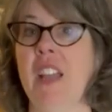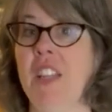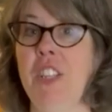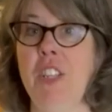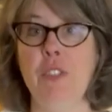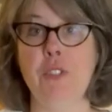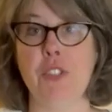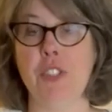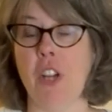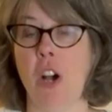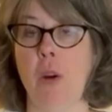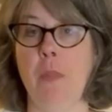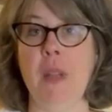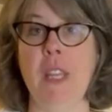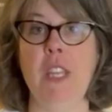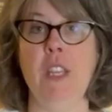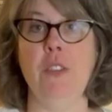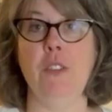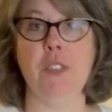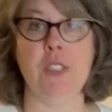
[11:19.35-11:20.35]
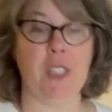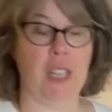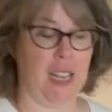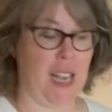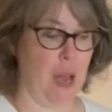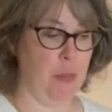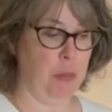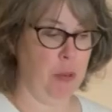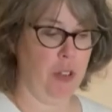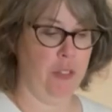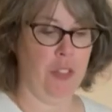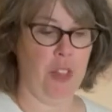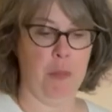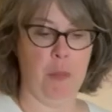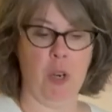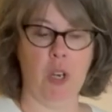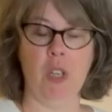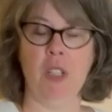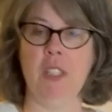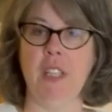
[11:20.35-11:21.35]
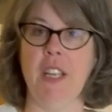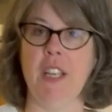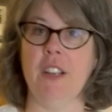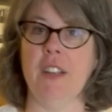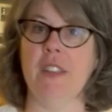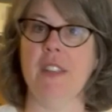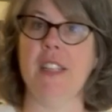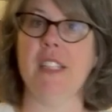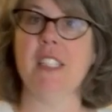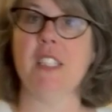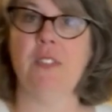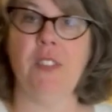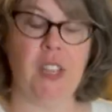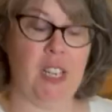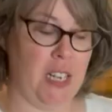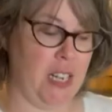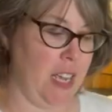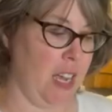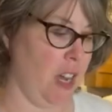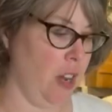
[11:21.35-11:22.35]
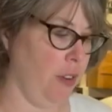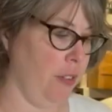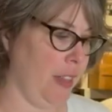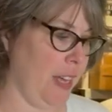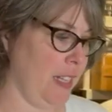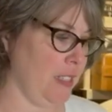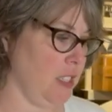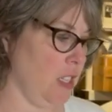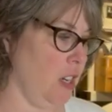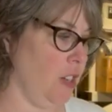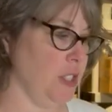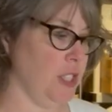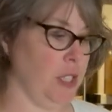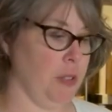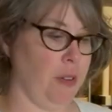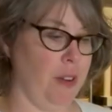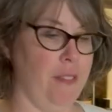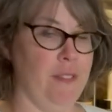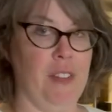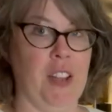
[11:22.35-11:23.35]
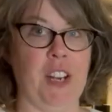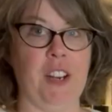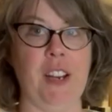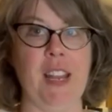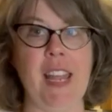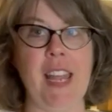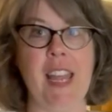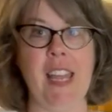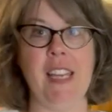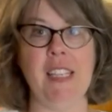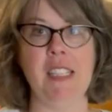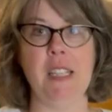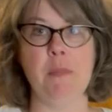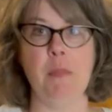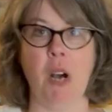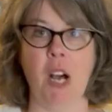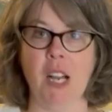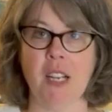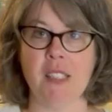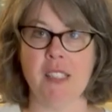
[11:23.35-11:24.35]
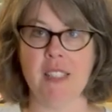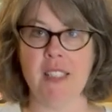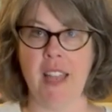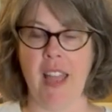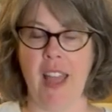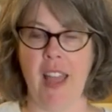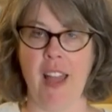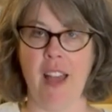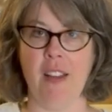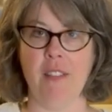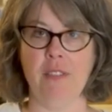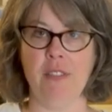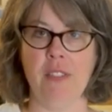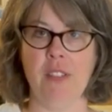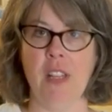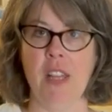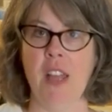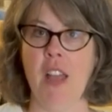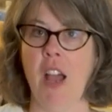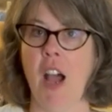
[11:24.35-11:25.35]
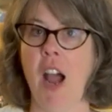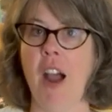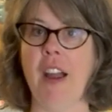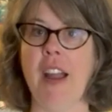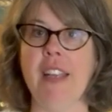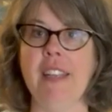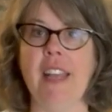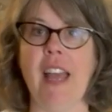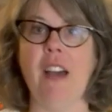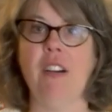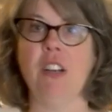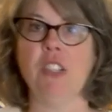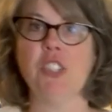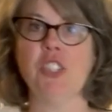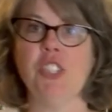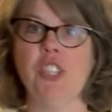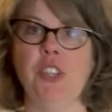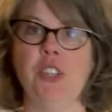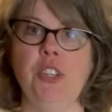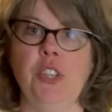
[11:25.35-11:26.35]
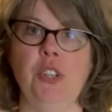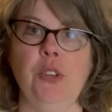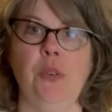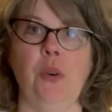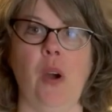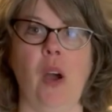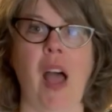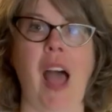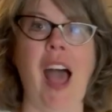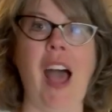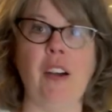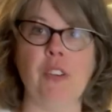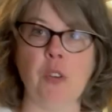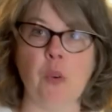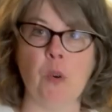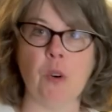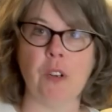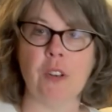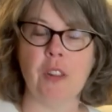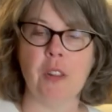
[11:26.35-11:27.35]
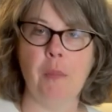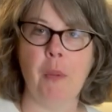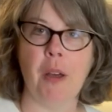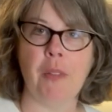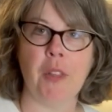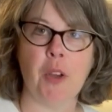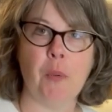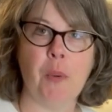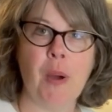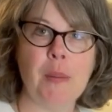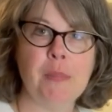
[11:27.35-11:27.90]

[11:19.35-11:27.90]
you saw me use a couple of them earlier in this video. That's also a very handy box to have. All right, now I'll show you how to order them on their